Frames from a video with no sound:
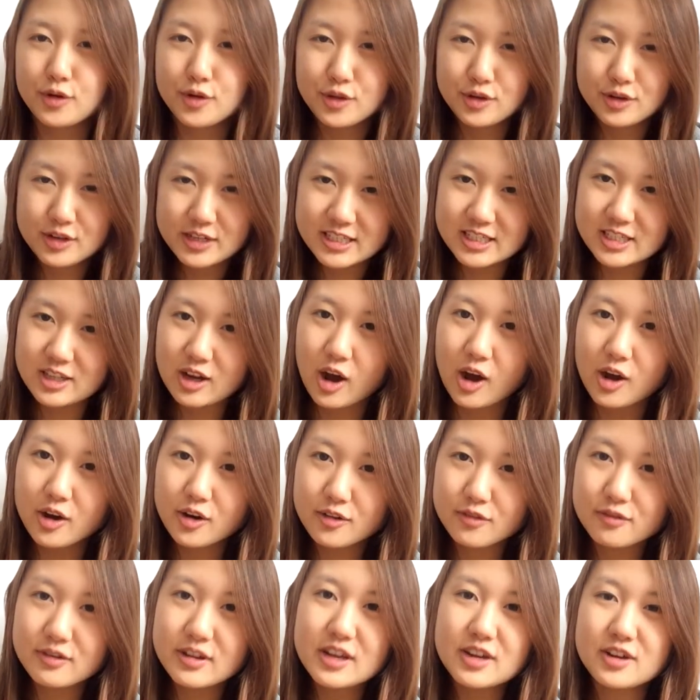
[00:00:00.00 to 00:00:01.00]

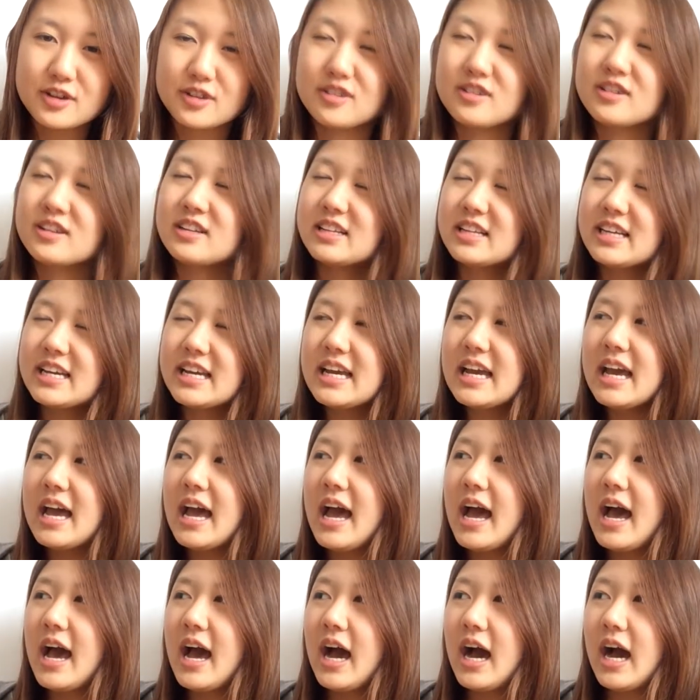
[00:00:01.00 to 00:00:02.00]
discography currently.
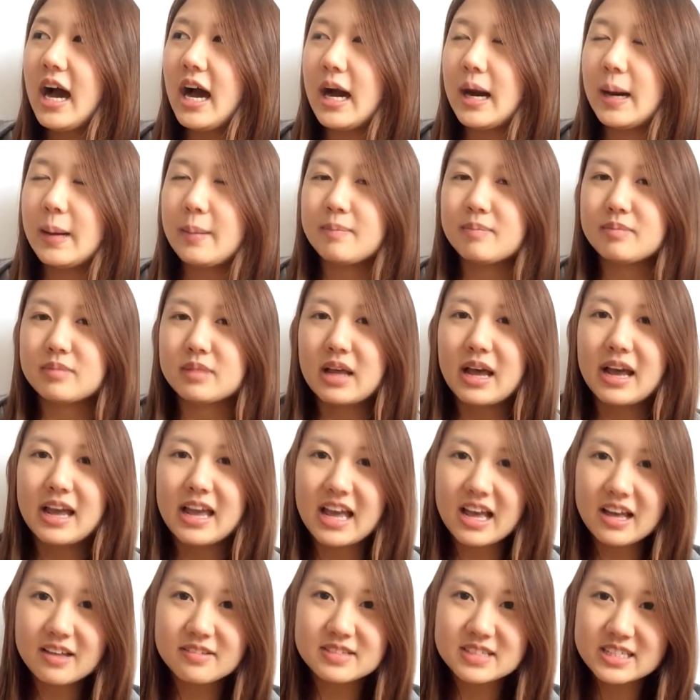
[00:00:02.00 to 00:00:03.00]
I
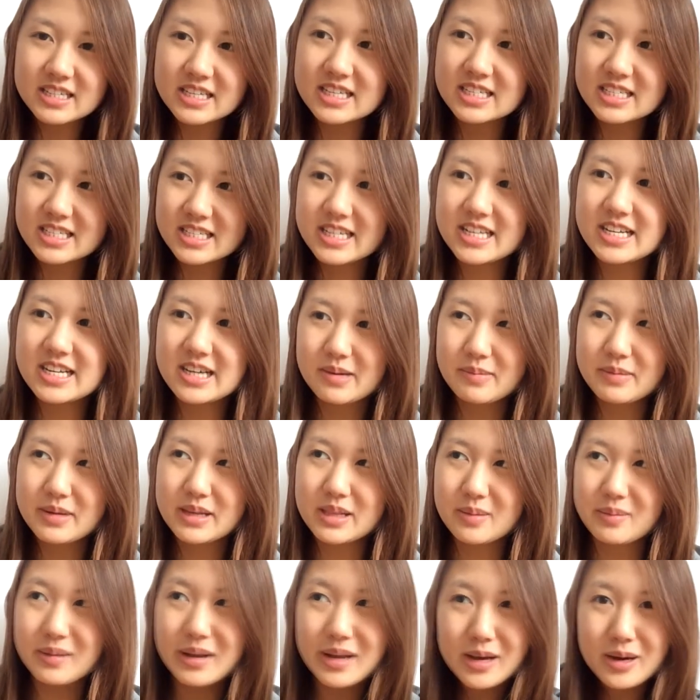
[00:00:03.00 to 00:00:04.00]
have Sticky Sticky coming
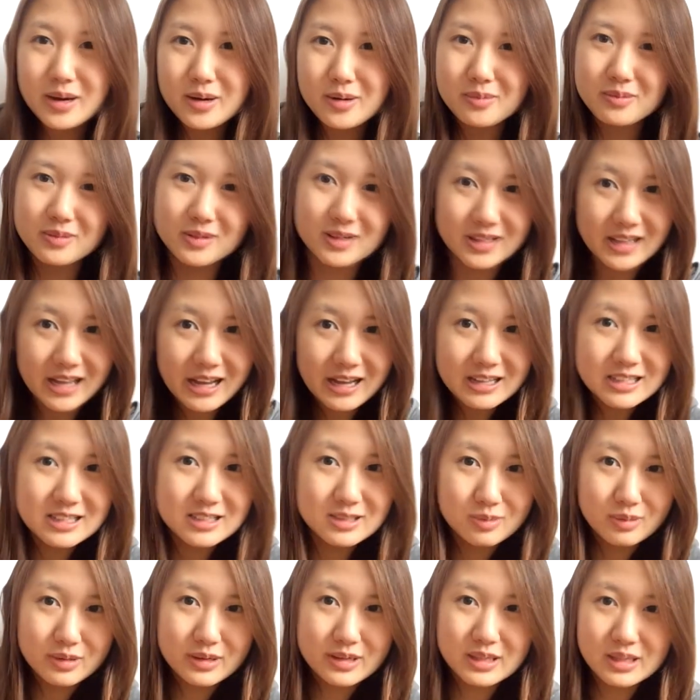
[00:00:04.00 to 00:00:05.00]
in the mail, but
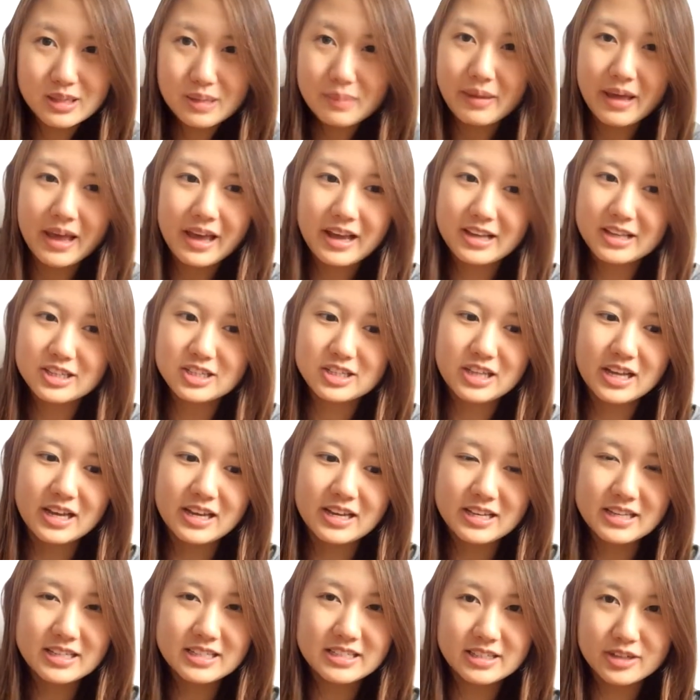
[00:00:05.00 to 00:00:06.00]
that's in the package that
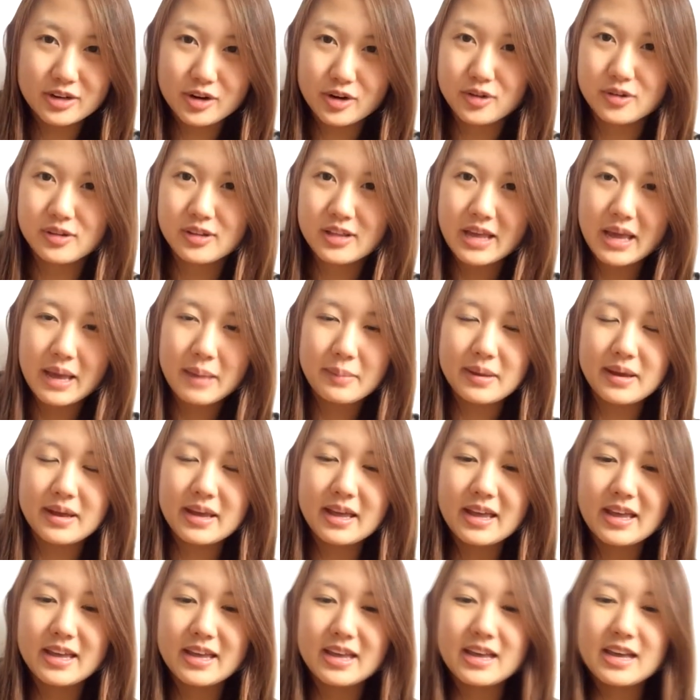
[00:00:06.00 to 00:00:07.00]
is currently
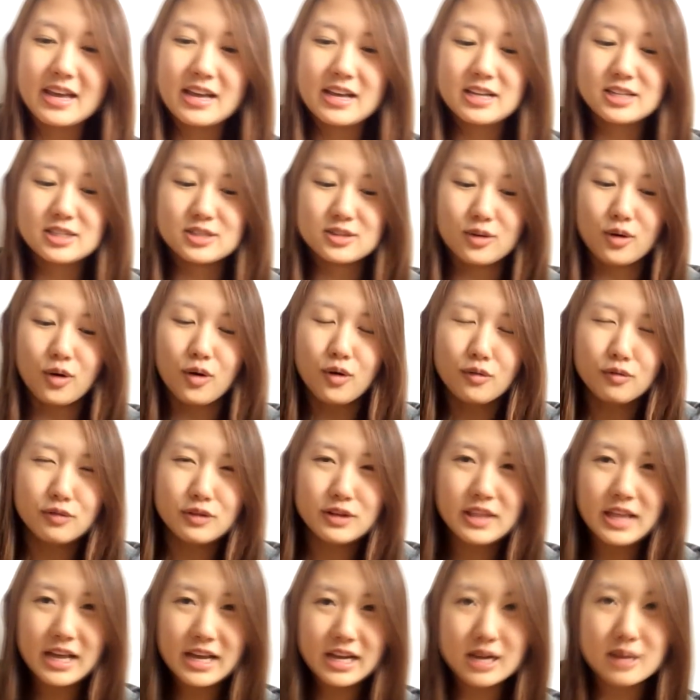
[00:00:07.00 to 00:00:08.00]
MIA. So
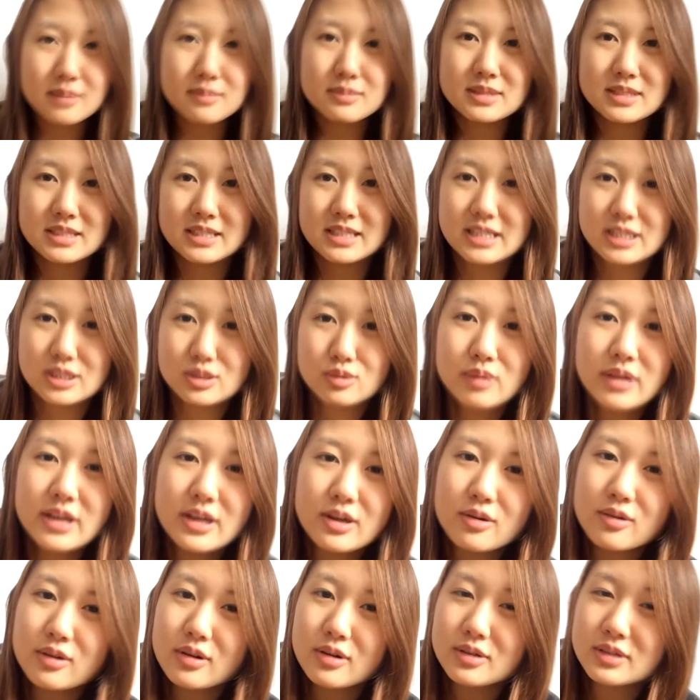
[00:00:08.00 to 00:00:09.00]
hopefully that comes this
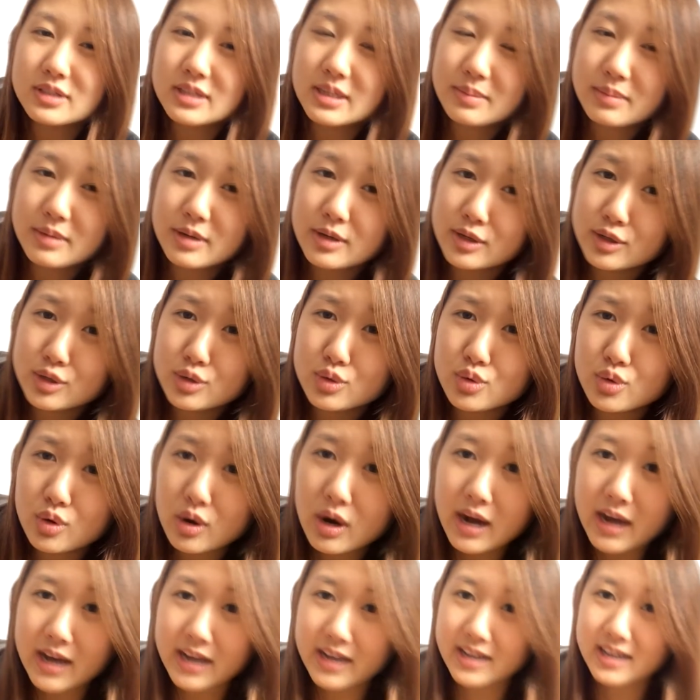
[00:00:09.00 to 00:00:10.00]
week or else I'm going to
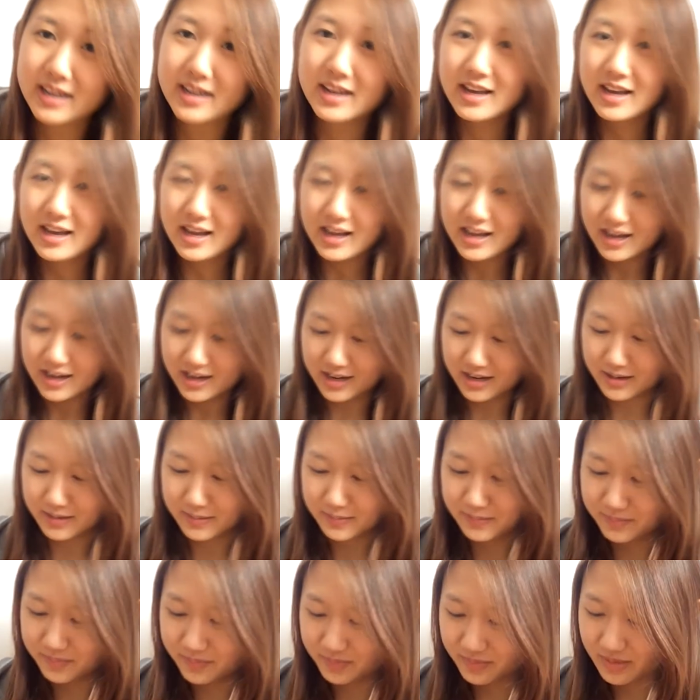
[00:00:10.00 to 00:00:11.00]
cry.
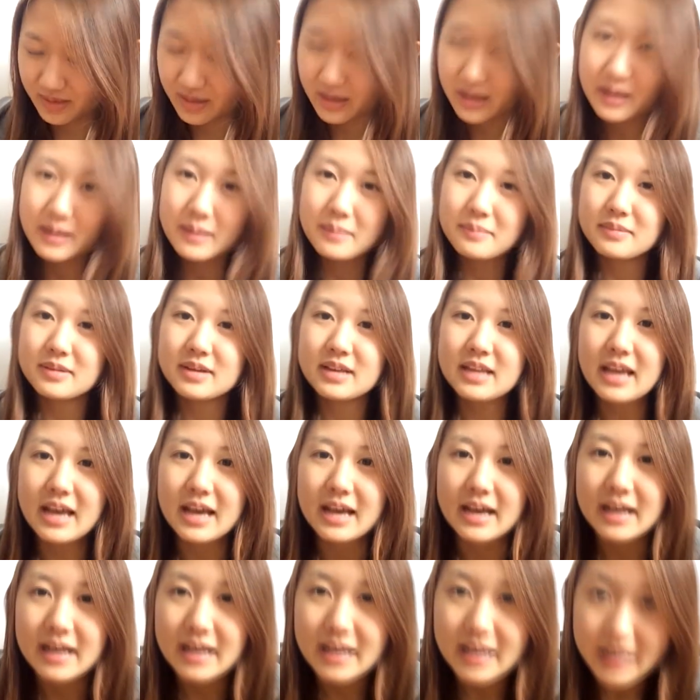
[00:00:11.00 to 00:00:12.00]
But yeah,
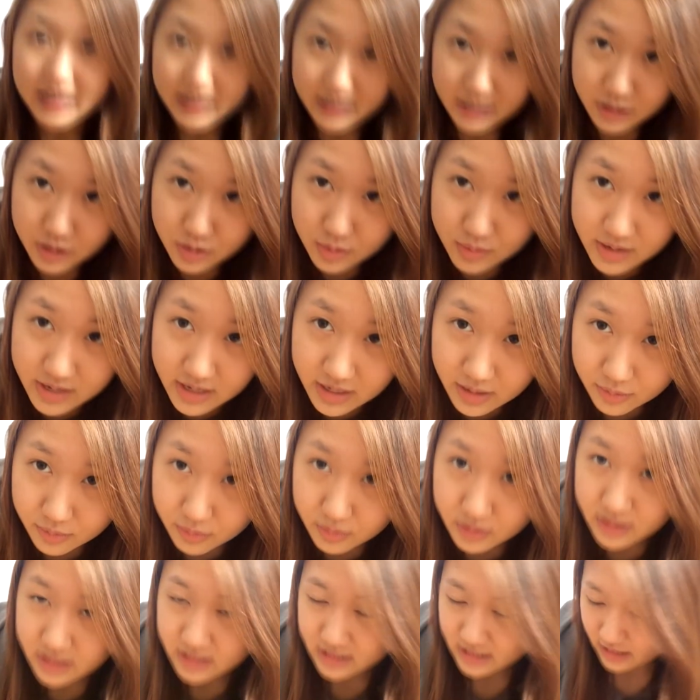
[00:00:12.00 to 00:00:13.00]
and you can't
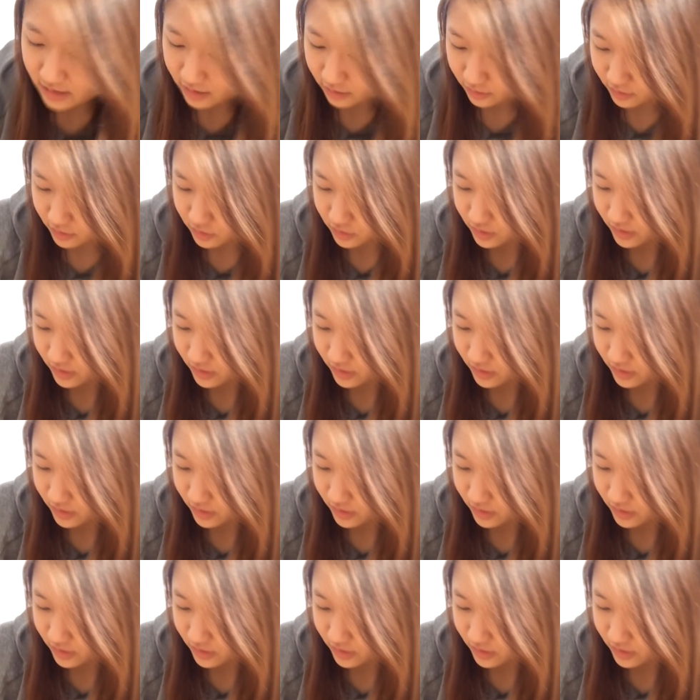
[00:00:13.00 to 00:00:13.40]
really tell because